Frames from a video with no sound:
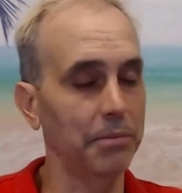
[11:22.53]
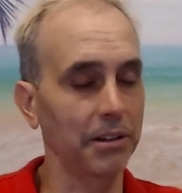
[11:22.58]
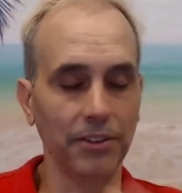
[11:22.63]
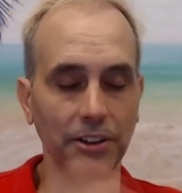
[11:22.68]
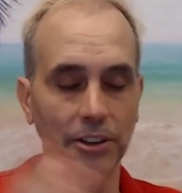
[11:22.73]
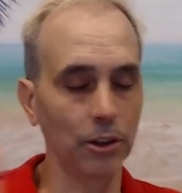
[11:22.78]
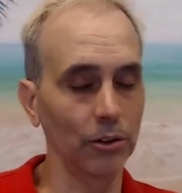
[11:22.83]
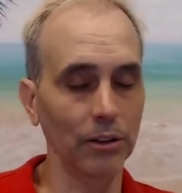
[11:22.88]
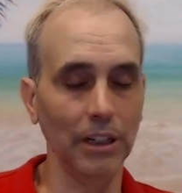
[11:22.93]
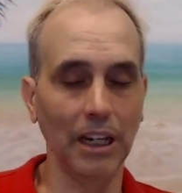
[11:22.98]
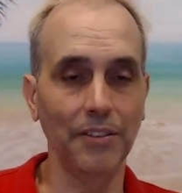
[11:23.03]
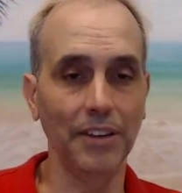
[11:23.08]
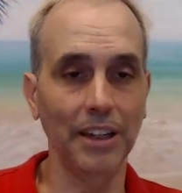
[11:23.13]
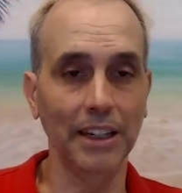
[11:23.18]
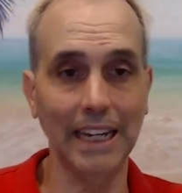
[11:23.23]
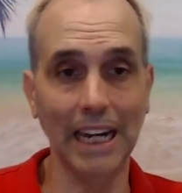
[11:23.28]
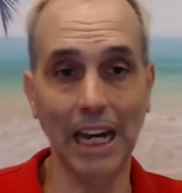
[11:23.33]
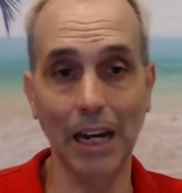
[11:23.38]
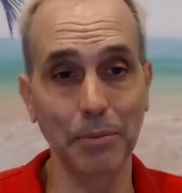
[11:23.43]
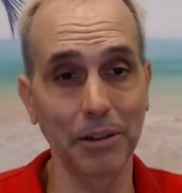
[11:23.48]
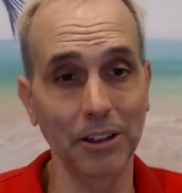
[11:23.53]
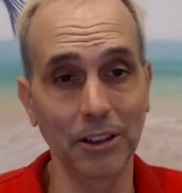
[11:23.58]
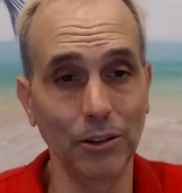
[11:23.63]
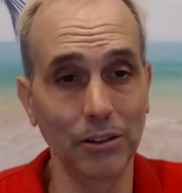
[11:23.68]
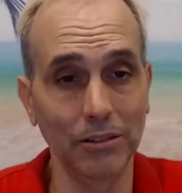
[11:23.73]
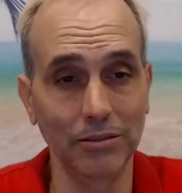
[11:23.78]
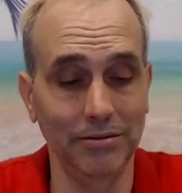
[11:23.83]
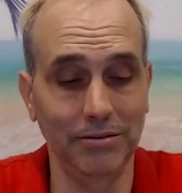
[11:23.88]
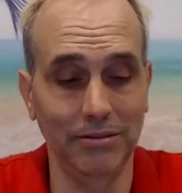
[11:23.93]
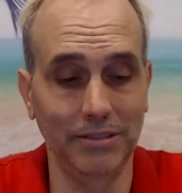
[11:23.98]
If you don't have that gap, you
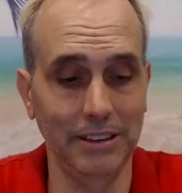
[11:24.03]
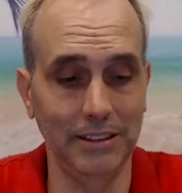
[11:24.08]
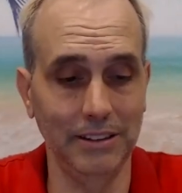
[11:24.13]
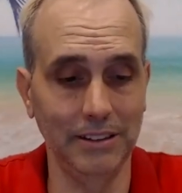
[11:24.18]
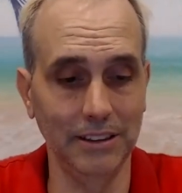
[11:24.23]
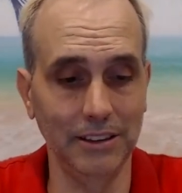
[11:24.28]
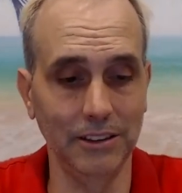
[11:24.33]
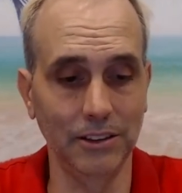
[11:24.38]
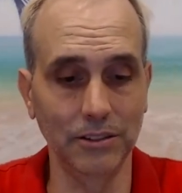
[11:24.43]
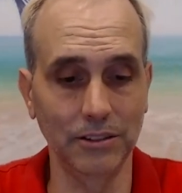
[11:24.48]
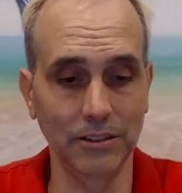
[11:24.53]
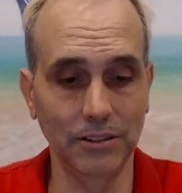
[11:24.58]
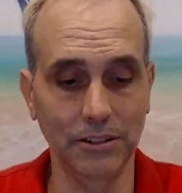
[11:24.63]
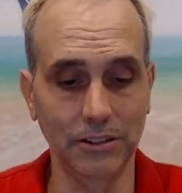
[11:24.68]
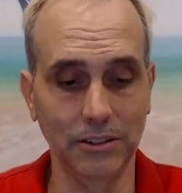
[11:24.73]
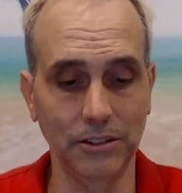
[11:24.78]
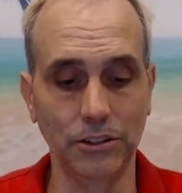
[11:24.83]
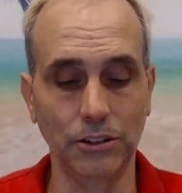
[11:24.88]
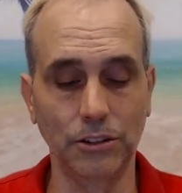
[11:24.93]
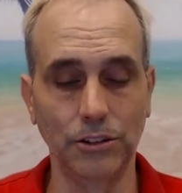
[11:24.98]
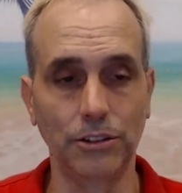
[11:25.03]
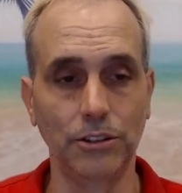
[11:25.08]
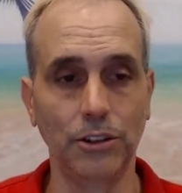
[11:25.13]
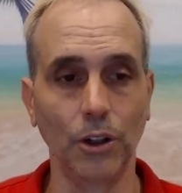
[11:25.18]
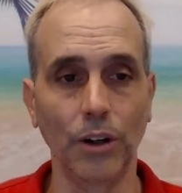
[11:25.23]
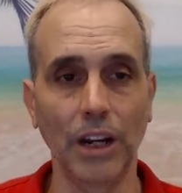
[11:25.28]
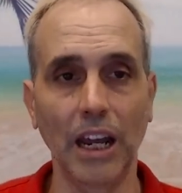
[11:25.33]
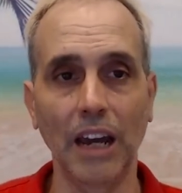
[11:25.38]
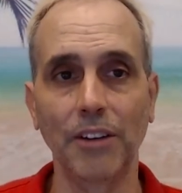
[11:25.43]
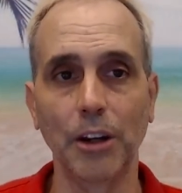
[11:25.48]

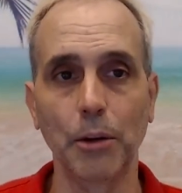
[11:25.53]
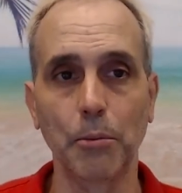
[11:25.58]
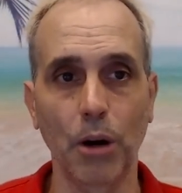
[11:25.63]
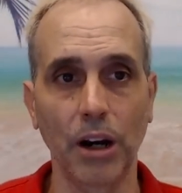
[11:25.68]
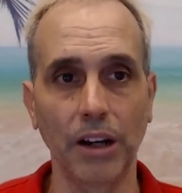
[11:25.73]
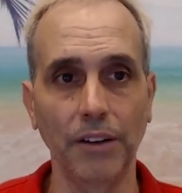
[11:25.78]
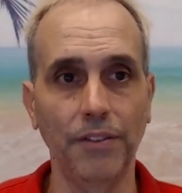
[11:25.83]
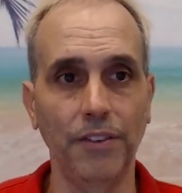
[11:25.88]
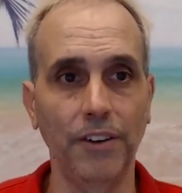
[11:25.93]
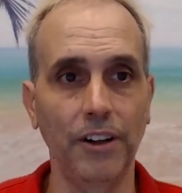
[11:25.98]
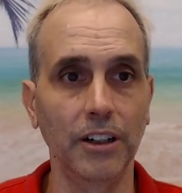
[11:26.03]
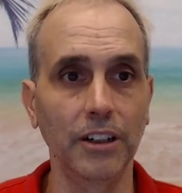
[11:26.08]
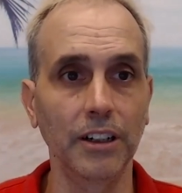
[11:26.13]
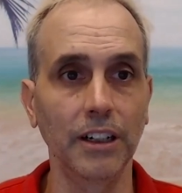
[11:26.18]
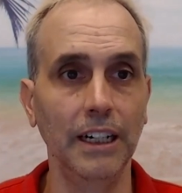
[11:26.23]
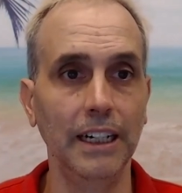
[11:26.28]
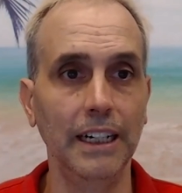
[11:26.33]
don't have any brain fog,